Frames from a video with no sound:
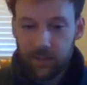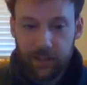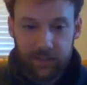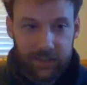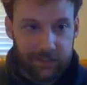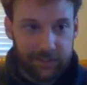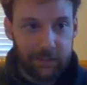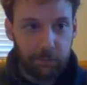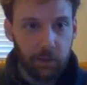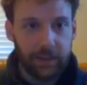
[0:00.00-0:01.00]
like the
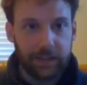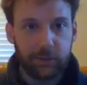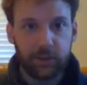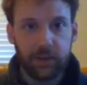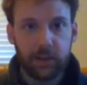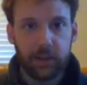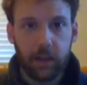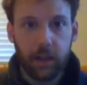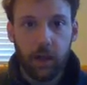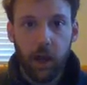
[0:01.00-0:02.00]

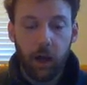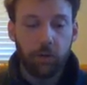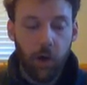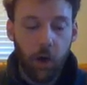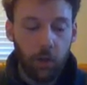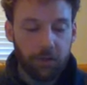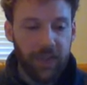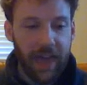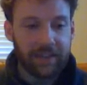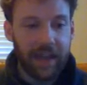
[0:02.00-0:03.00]
assimilation of all
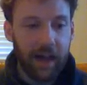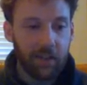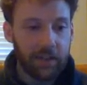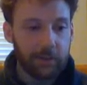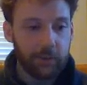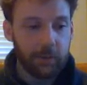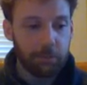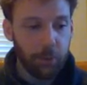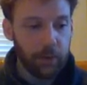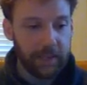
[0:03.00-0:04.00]
of that knowledge
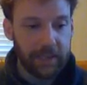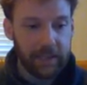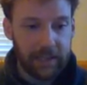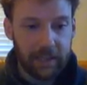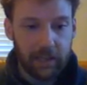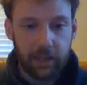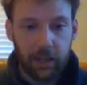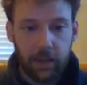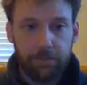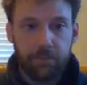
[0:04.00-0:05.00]
and putting it
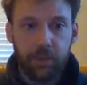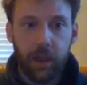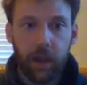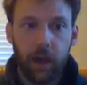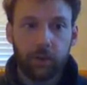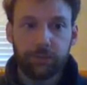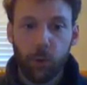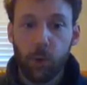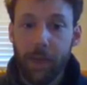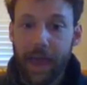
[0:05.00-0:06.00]
in a
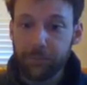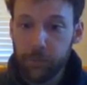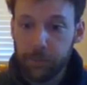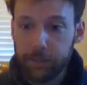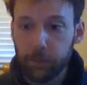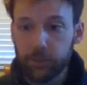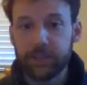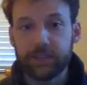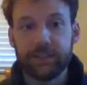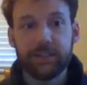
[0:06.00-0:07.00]
format for people
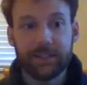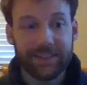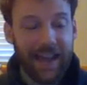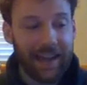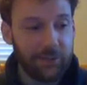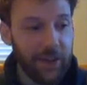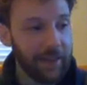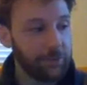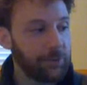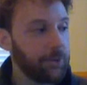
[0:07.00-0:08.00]
to
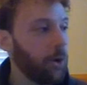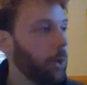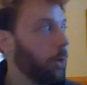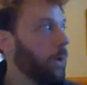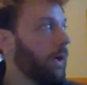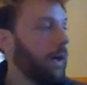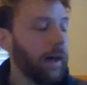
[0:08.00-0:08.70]
digest. So